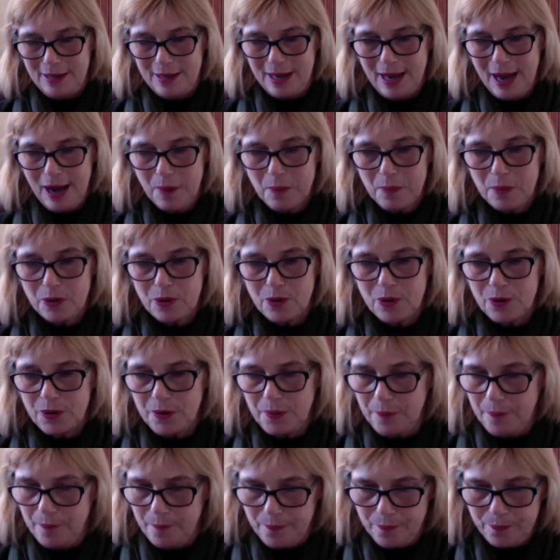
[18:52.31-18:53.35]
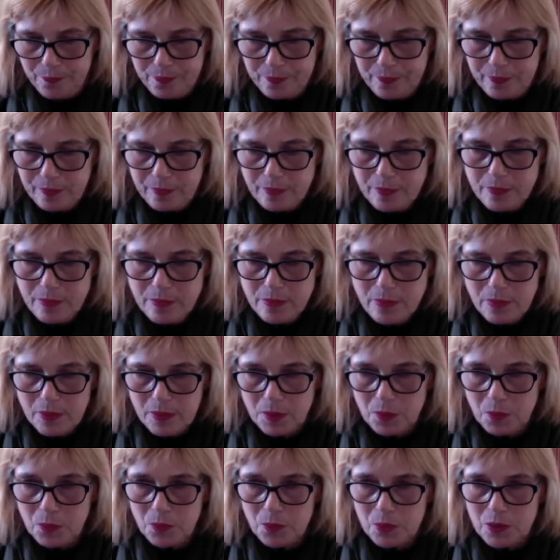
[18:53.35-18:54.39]
Capricorn
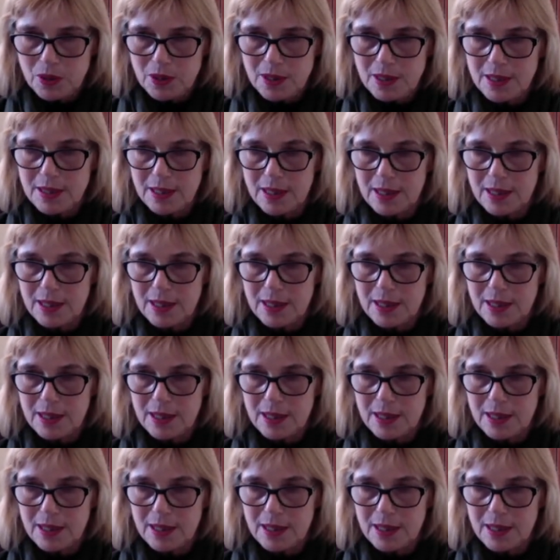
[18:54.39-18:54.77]
would